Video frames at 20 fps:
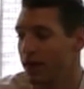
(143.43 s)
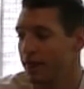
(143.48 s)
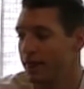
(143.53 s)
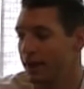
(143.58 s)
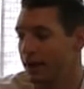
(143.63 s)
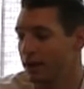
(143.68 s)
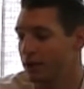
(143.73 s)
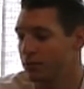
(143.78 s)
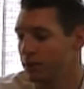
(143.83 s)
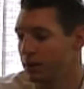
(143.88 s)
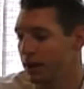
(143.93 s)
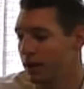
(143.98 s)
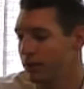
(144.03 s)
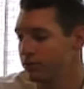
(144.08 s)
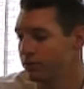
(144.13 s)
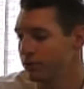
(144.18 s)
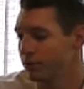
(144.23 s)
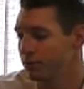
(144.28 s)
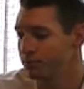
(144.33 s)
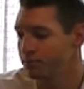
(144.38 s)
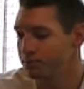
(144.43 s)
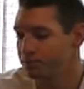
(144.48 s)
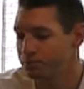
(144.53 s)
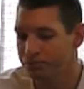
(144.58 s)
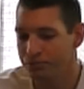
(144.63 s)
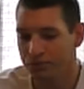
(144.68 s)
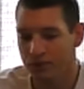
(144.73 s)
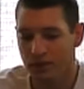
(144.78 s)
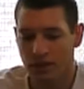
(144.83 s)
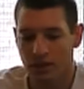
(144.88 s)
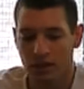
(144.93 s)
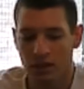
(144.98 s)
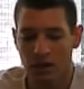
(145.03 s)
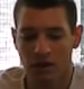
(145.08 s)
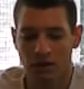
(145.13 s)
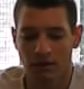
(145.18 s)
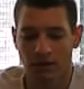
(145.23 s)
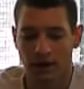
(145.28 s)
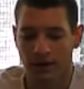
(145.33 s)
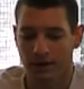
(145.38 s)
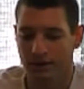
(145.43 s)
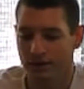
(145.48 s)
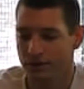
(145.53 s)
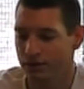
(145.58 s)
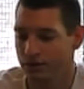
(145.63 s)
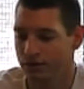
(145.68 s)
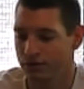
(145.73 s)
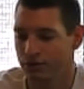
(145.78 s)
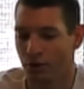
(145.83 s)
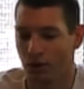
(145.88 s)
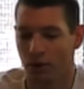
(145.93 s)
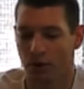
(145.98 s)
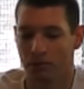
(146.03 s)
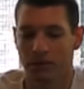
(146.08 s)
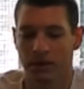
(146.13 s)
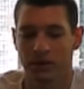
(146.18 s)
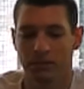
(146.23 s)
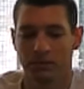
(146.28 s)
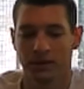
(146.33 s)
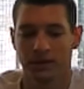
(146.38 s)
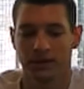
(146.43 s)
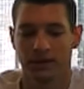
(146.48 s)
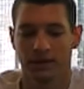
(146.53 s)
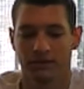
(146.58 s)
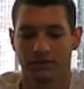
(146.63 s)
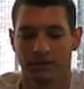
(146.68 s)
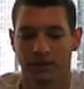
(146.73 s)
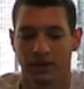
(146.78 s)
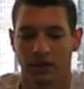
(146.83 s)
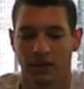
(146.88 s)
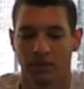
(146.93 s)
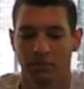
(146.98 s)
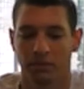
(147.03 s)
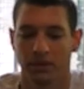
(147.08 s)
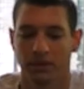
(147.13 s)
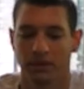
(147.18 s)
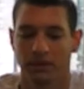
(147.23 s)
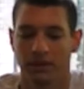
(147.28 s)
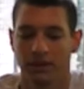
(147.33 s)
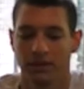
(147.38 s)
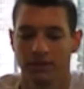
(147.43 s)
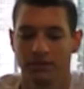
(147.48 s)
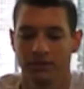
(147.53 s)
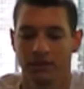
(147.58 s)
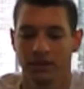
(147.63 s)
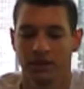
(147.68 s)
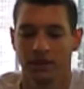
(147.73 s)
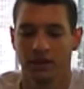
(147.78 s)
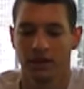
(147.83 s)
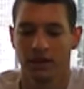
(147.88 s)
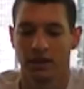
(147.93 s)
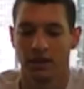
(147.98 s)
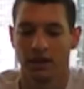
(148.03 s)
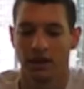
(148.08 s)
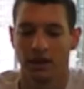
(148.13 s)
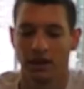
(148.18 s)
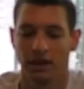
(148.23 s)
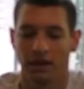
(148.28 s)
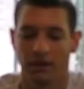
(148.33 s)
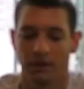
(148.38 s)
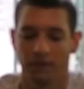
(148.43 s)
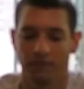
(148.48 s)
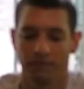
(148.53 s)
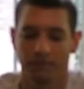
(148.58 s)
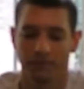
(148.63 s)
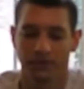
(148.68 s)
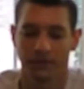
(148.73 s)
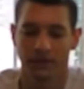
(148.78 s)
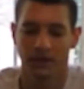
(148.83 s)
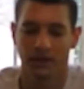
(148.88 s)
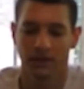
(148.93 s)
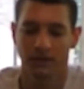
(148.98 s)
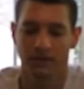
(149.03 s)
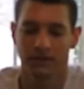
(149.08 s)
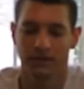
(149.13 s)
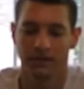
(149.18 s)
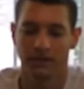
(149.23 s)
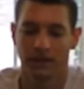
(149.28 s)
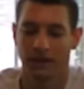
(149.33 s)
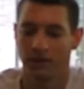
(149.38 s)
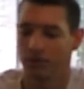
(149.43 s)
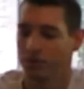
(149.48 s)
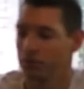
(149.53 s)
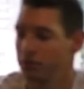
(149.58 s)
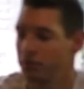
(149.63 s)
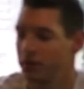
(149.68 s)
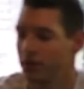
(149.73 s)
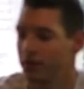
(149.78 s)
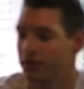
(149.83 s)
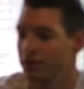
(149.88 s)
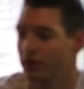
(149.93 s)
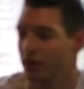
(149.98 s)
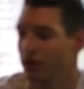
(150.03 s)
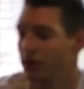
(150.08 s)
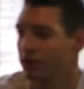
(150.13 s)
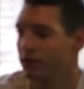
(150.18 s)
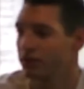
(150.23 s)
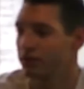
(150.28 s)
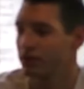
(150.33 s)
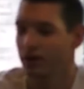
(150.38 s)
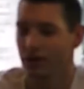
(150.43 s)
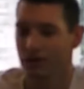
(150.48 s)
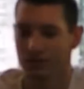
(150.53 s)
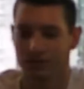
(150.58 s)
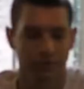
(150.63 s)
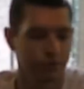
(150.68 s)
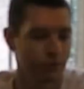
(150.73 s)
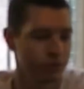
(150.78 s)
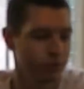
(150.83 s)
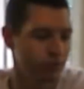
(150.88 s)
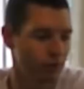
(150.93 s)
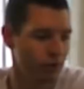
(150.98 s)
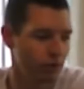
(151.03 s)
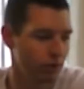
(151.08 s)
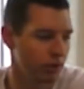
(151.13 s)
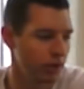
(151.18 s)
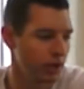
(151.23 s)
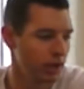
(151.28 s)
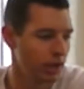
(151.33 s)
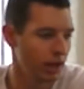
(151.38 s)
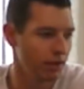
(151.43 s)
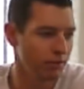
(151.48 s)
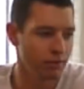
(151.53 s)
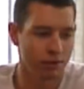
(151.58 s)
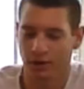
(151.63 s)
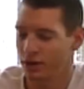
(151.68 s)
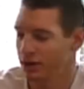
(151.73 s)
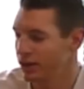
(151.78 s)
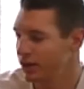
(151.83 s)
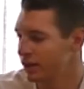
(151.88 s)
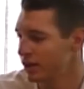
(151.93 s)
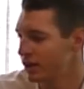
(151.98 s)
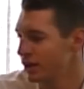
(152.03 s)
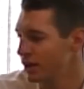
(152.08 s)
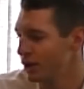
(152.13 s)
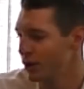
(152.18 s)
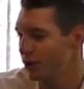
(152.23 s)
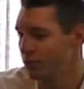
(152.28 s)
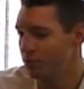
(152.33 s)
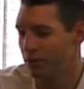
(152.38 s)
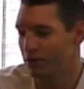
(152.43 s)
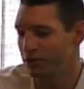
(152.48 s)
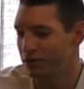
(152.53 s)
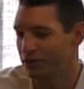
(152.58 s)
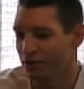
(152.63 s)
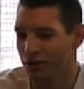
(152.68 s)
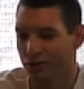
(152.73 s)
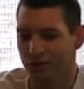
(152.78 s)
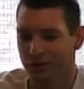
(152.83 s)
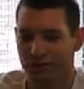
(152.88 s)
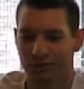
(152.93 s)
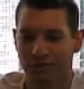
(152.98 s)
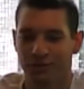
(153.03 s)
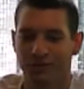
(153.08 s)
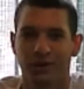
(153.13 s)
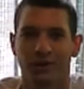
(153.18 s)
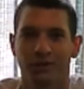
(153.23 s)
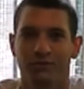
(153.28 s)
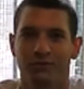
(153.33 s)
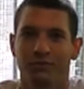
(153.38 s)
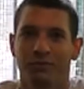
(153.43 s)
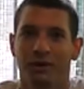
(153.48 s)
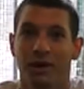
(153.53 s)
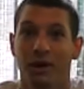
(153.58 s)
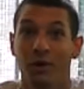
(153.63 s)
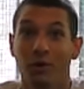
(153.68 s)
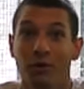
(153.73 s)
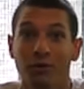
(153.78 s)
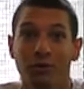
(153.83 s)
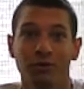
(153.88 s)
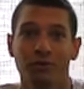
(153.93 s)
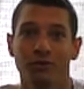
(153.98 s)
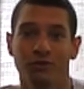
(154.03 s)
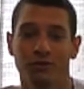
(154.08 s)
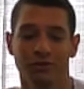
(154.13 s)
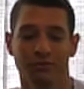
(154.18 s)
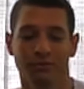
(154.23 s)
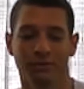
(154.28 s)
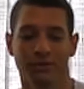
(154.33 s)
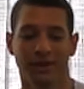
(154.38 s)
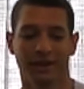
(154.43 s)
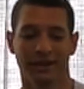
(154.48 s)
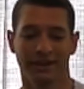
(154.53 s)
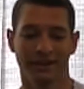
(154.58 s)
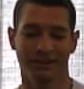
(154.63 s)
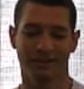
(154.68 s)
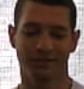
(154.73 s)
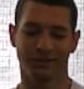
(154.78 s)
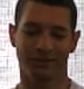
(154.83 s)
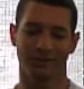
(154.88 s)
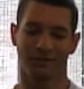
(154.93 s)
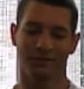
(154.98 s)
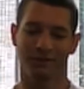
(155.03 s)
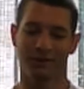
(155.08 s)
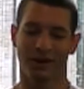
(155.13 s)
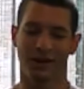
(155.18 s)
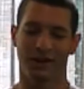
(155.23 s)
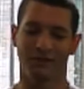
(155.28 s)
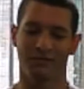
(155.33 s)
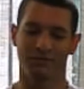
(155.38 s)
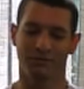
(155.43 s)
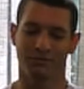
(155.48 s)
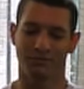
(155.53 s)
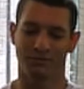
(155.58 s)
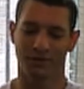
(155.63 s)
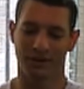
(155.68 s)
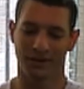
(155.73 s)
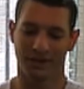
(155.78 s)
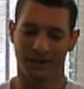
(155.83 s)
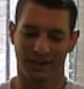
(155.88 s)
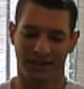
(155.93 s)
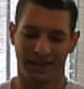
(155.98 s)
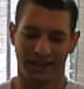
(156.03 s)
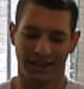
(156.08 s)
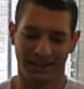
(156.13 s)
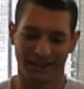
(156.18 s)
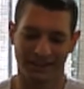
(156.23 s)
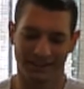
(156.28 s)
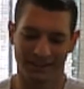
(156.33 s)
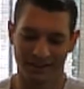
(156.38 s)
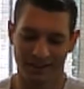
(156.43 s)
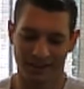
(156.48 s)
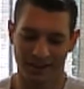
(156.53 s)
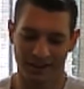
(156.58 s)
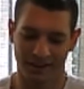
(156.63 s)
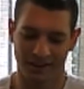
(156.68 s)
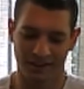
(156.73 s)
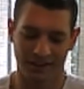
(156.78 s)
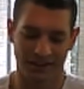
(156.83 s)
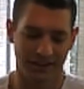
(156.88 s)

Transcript: that can be helpful. Alright, so I'm going to be testing a couple of these. Today I'm going to be testing all this kind of food, so I've already measured all this food out for my own nutrition plan, so we're going to have some fun eating today.